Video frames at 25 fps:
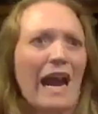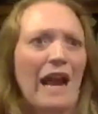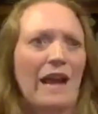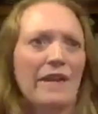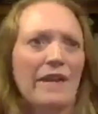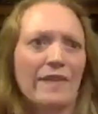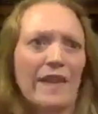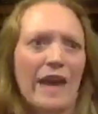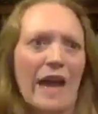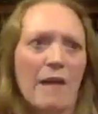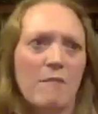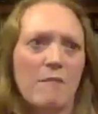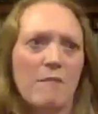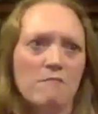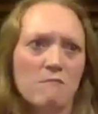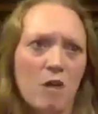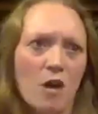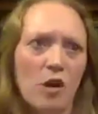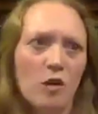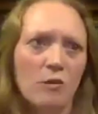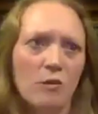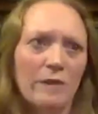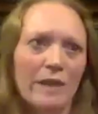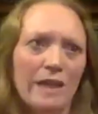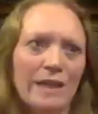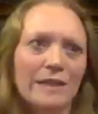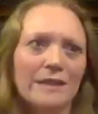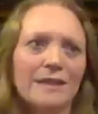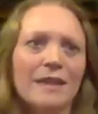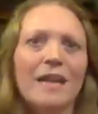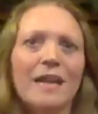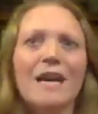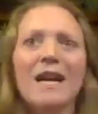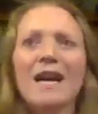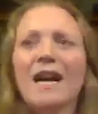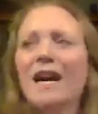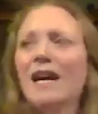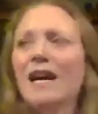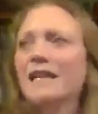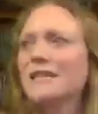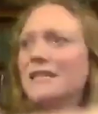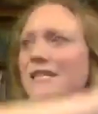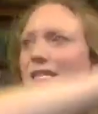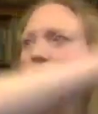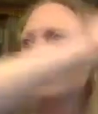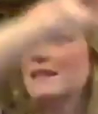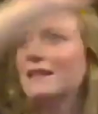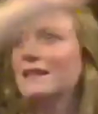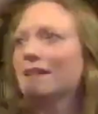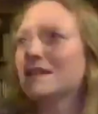at that moment,
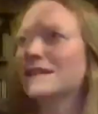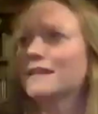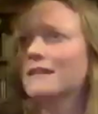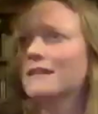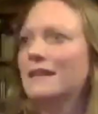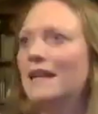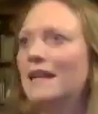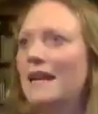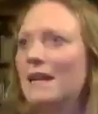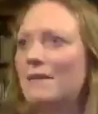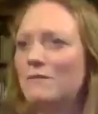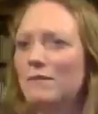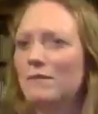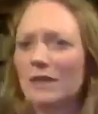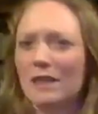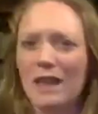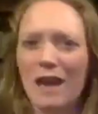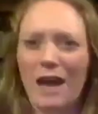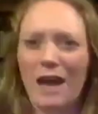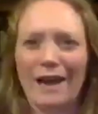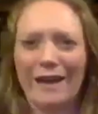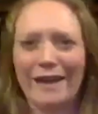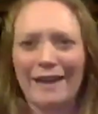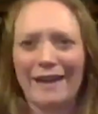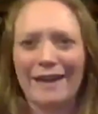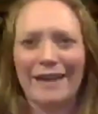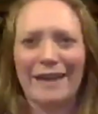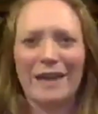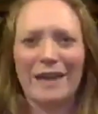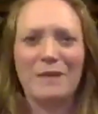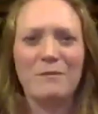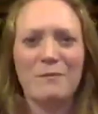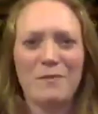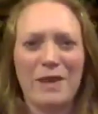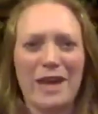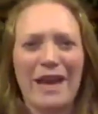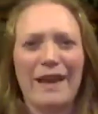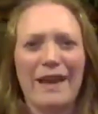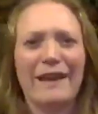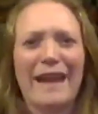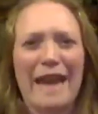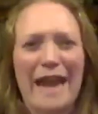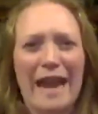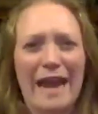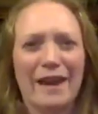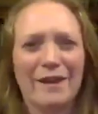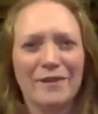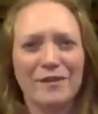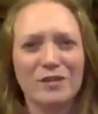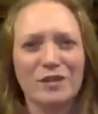until I'm lying in bed
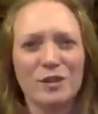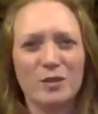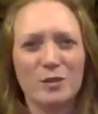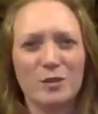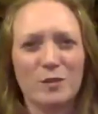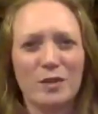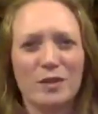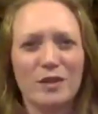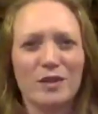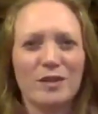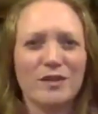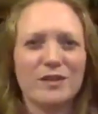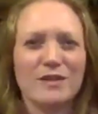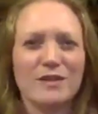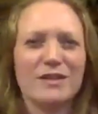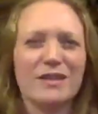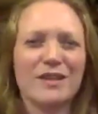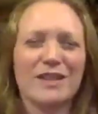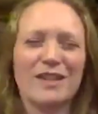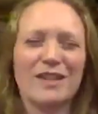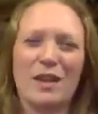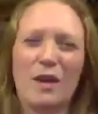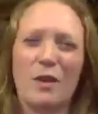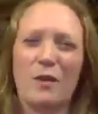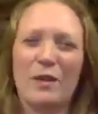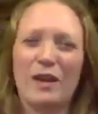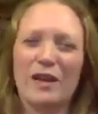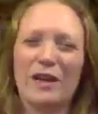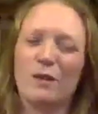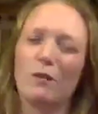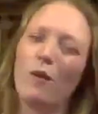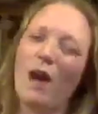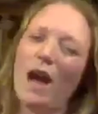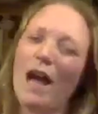afterwards going,